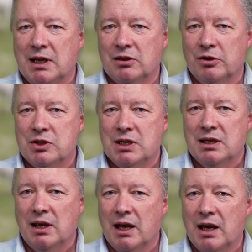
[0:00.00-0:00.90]

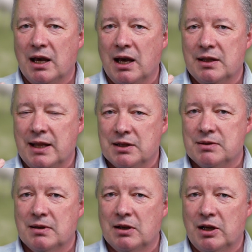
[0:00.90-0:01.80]
technology, and
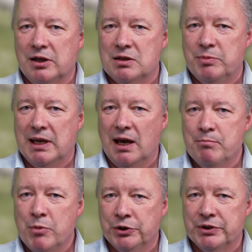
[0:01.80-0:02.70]
that's going to be a
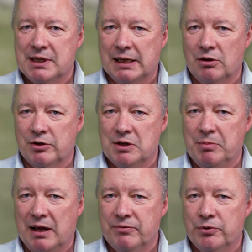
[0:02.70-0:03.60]
modern technology
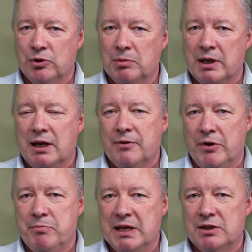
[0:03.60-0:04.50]
platform
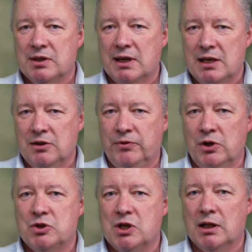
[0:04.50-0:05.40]
that means that in the
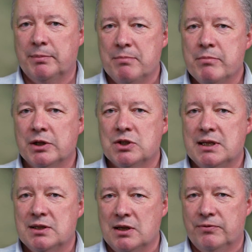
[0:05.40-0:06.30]
future it'll be much
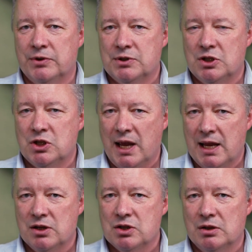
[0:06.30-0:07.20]
easier for us to
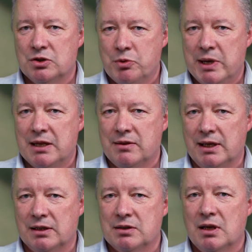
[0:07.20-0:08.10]
change and tweak
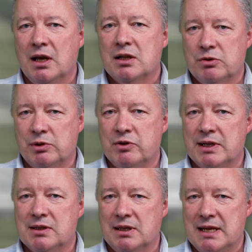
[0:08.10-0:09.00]
things to
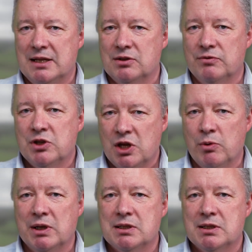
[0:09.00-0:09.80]
address the needs of new